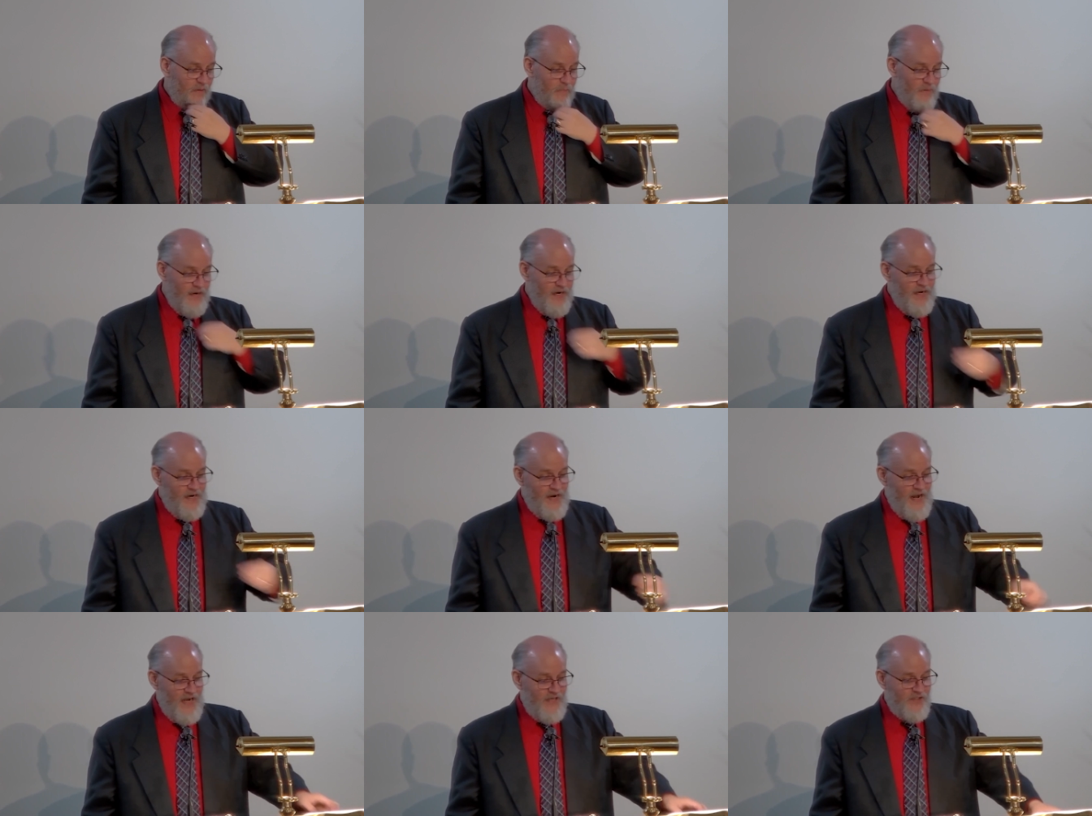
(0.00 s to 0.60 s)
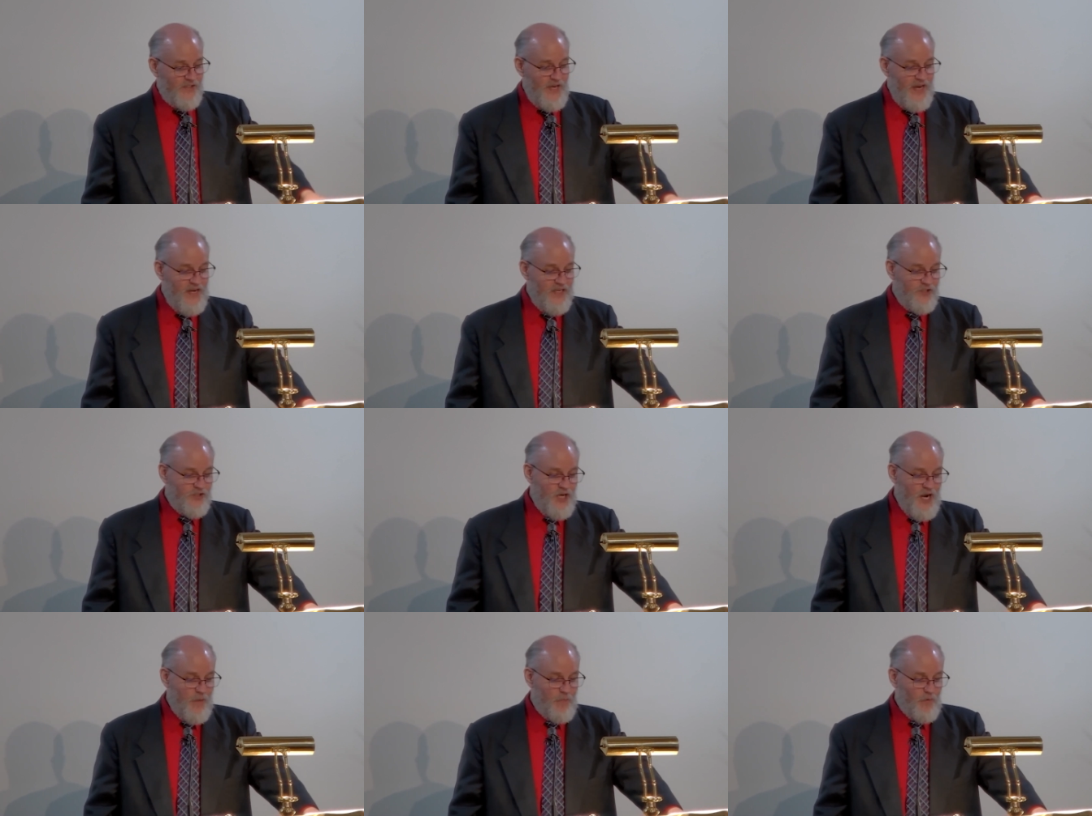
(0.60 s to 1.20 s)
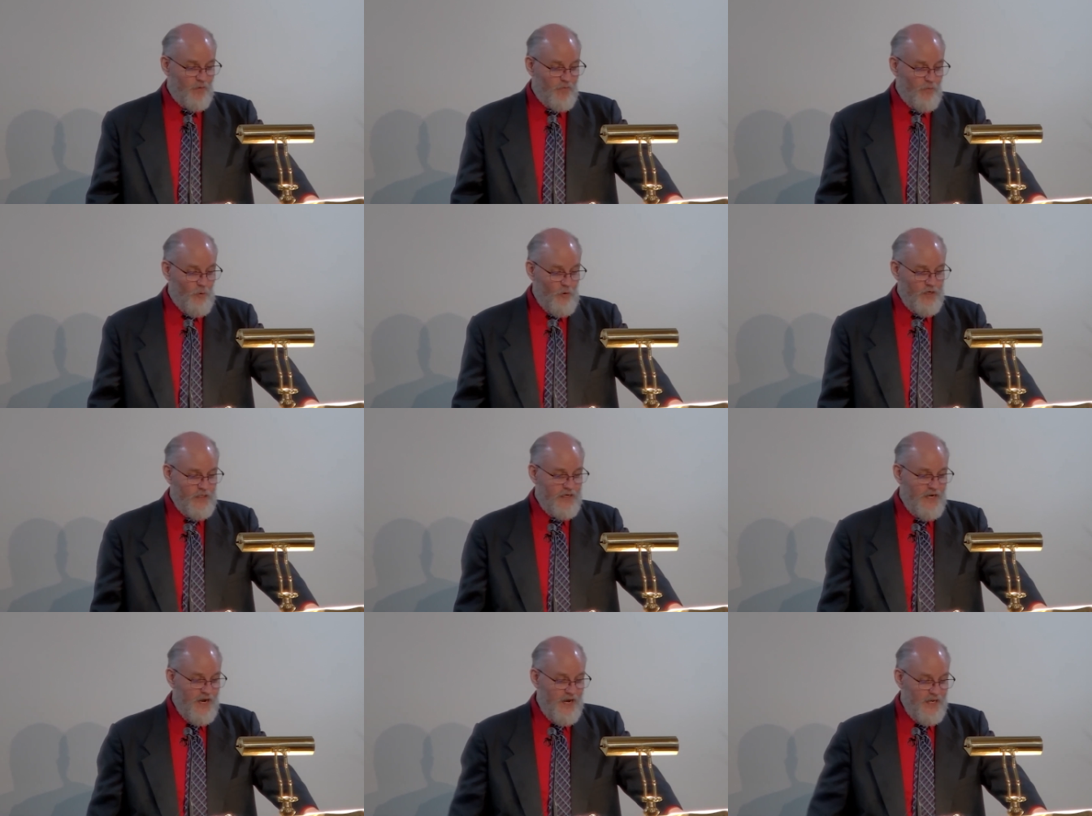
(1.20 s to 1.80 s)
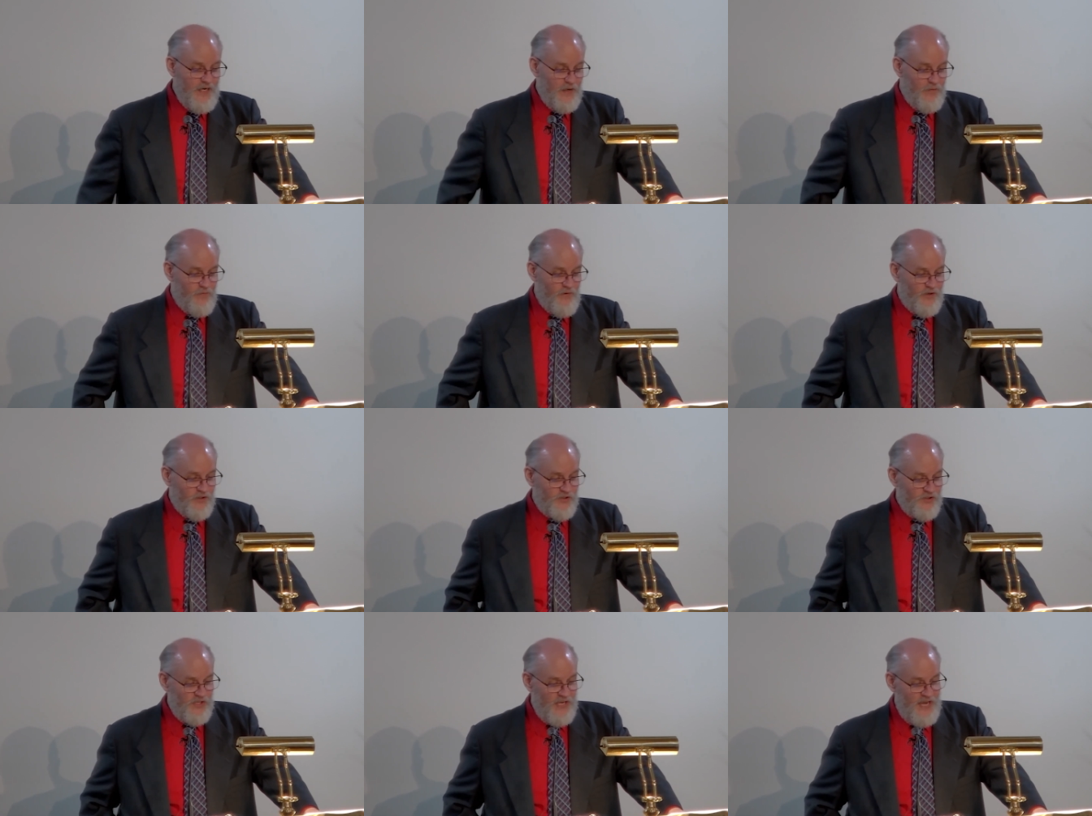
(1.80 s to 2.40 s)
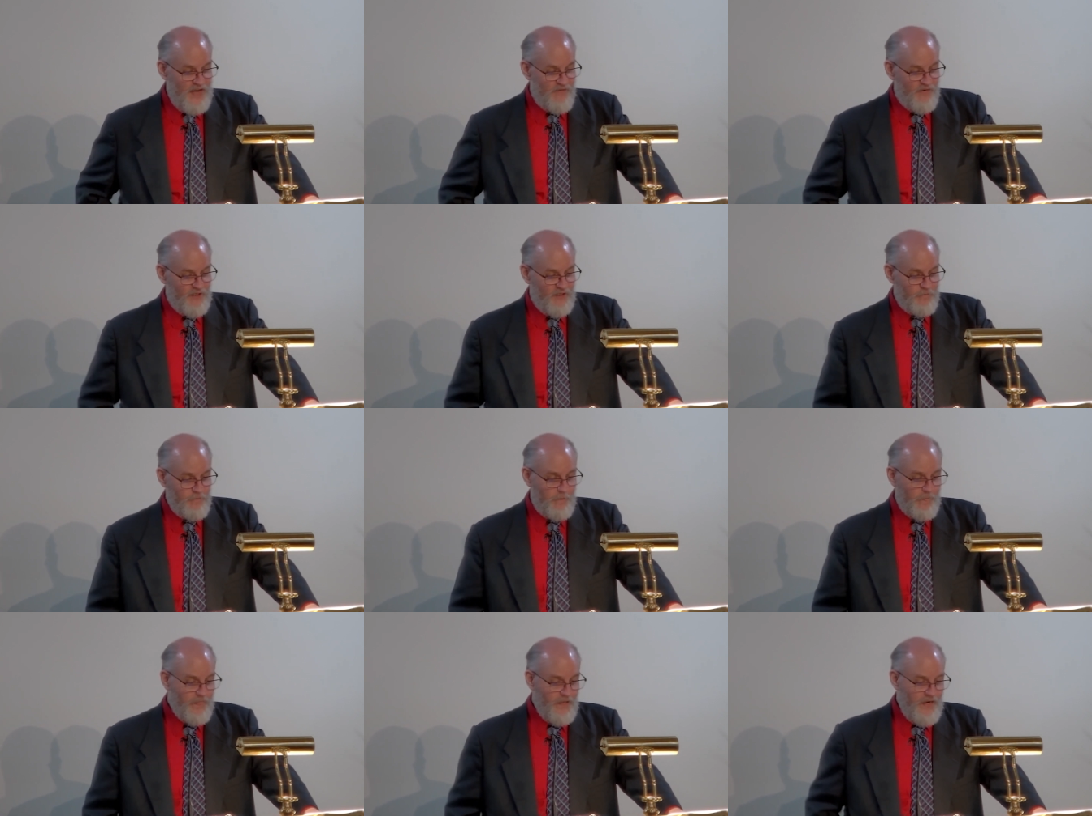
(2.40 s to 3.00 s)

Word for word: But in Isaiah chapter 49 and verse 7,